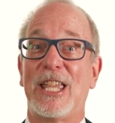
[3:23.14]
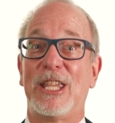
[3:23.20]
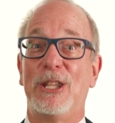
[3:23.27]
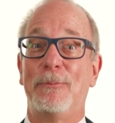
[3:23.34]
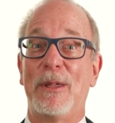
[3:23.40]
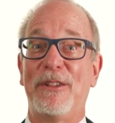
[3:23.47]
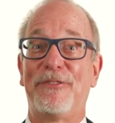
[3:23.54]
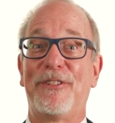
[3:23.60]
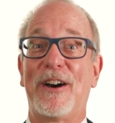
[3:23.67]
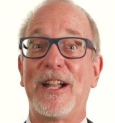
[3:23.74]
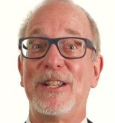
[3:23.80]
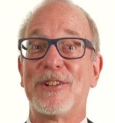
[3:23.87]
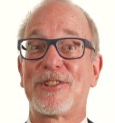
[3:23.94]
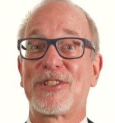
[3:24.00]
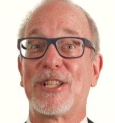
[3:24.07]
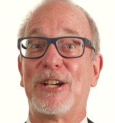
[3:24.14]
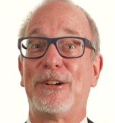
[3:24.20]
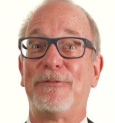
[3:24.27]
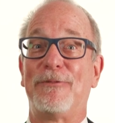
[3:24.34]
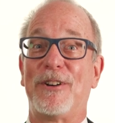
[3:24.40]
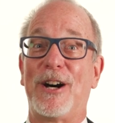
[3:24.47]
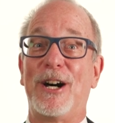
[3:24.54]
you may find
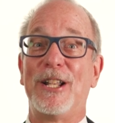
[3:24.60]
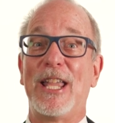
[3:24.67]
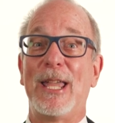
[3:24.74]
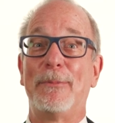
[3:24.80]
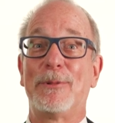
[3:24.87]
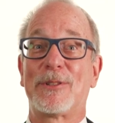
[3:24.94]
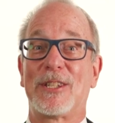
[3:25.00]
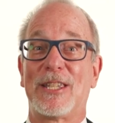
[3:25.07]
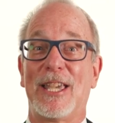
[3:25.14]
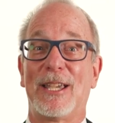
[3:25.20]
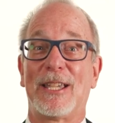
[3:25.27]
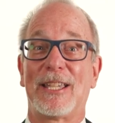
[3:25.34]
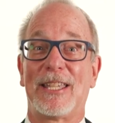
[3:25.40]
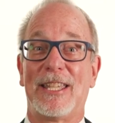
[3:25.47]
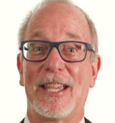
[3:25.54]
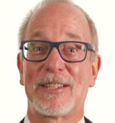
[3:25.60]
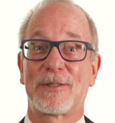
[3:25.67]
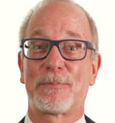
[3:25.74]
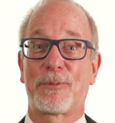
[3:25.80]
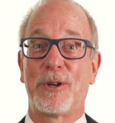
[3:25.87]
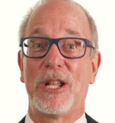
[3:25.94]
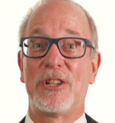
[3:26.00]
yourself unable to get
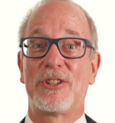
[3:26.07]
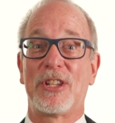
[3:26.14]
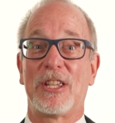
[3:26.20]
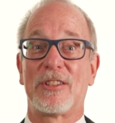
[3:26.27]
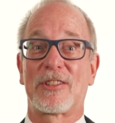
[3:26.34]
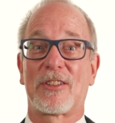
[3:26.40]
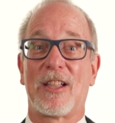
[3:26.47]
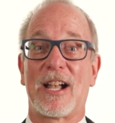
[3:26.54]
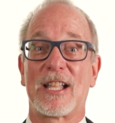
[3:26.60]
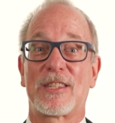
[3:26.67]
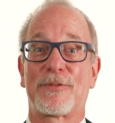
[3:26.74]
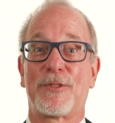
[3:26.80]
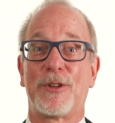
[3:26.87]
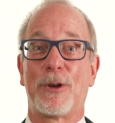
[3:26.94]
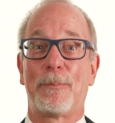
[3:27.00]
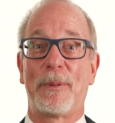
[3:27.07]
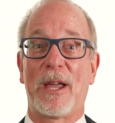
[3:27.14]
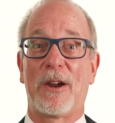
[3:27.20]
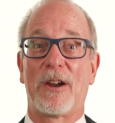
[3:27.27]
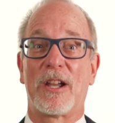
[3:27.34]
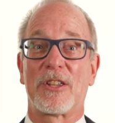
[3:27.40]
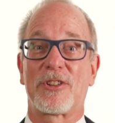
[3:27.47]
guest preaching slots for your
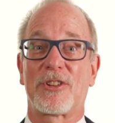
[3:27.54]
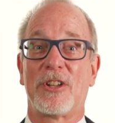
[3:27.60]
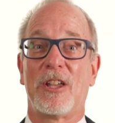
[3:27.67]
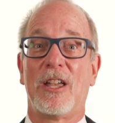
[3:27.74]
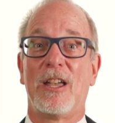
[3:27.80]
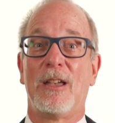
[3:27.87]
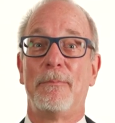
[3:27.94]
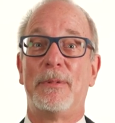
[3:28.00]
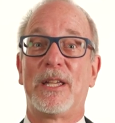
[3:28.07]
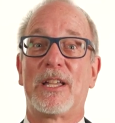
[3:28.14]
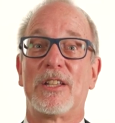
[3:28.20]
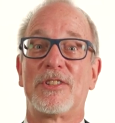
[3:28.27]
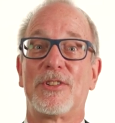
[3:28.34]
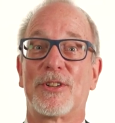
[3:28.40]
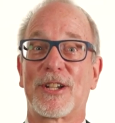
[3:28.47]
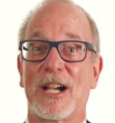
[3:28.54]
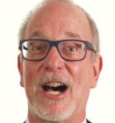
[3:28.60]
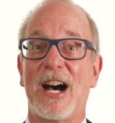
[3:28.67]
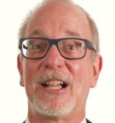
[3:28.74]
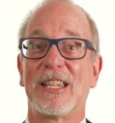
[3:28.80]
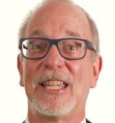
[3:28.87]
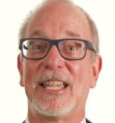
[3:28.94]
parish because your
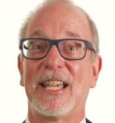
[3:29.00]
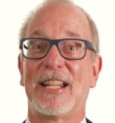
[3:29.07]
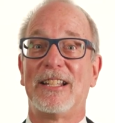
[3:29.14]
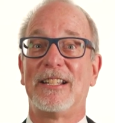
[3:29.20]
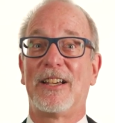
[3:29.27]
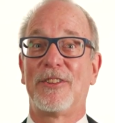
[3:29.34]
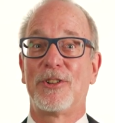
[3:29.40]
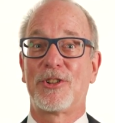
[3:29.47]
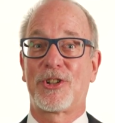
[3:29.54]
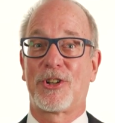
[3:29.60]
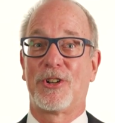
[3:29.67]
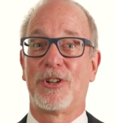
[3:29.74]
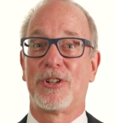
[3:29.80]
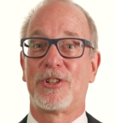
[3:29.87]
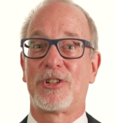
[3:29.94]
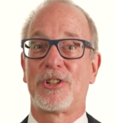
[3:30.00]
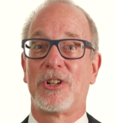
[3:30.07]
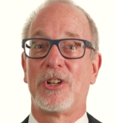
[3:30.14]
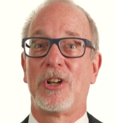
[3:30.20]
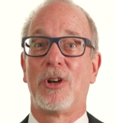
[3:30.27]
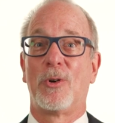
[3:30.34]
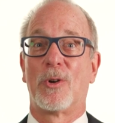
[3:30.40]
colleague at another church
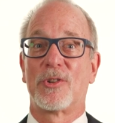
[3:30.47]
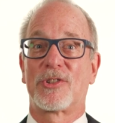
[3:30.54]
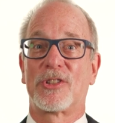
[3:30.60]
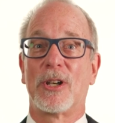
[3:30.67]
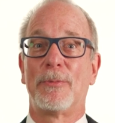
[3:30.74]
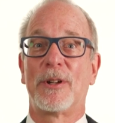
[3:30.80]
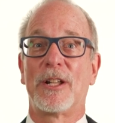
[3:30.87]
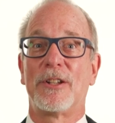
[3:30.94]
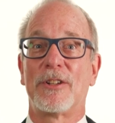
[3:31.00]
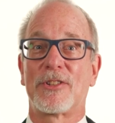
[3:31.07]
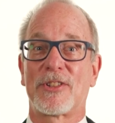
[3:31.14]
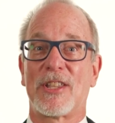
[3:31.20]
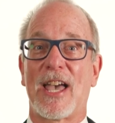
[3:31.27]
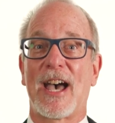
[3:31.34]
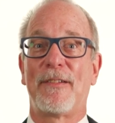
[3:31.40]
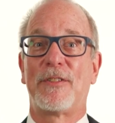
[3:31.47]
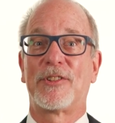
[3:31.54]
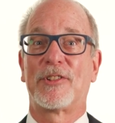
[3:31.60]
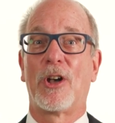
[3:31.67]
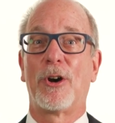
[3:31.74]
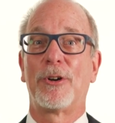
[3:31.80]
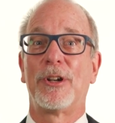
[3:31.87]
or someone on your staff
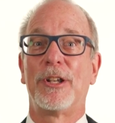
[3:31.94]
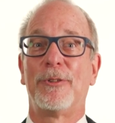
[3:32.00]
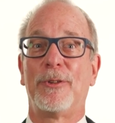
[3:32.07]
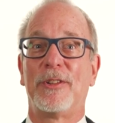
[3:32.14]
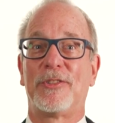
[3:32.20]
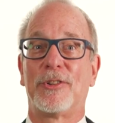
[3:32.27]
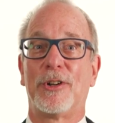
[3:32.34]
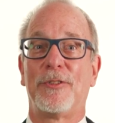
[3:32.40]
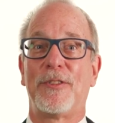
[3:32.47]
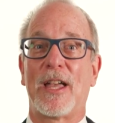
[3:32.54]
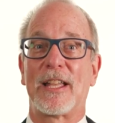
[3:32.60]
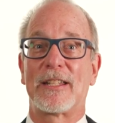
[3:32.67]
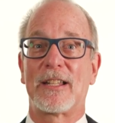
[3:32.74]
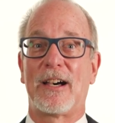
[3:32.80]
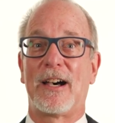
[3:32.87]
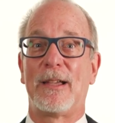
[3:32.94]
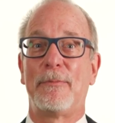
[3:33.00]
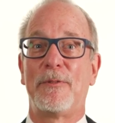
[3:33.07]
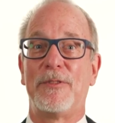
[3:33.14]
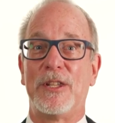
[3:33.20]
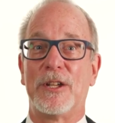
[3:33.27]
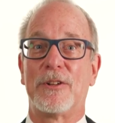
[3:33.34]
has already reserved that time
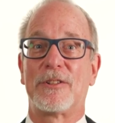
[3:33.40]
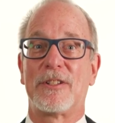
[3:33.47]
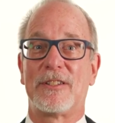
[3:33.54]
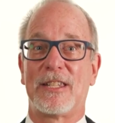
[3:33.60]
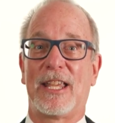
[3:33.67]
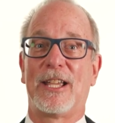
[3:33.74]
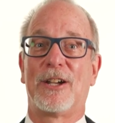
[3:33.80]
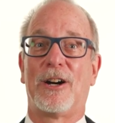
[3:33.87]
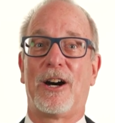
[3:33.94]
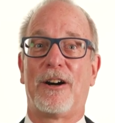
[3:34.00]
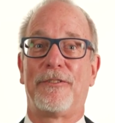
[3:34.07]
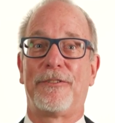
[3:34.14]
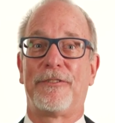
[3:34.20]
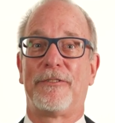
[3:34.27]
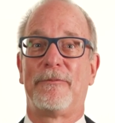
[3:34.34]
of year to take off.